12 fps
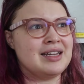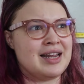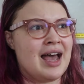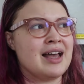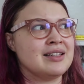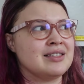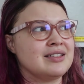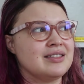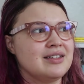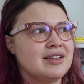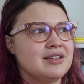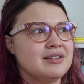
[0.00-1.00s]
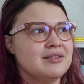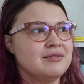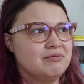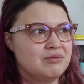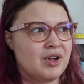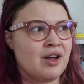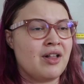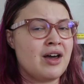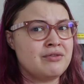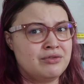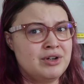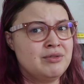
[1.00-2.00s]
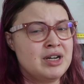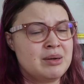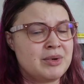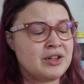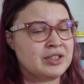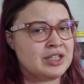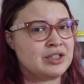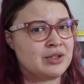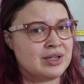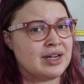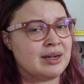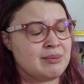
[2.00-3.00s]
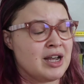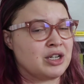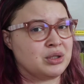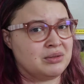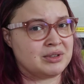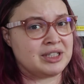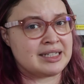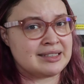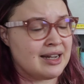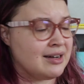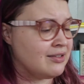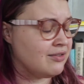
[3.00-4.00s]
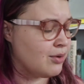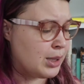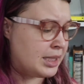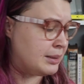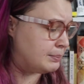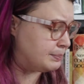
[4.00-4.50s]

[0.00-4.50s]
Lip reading: it has a lot of rereadability to it, and I'm actually really excited for it.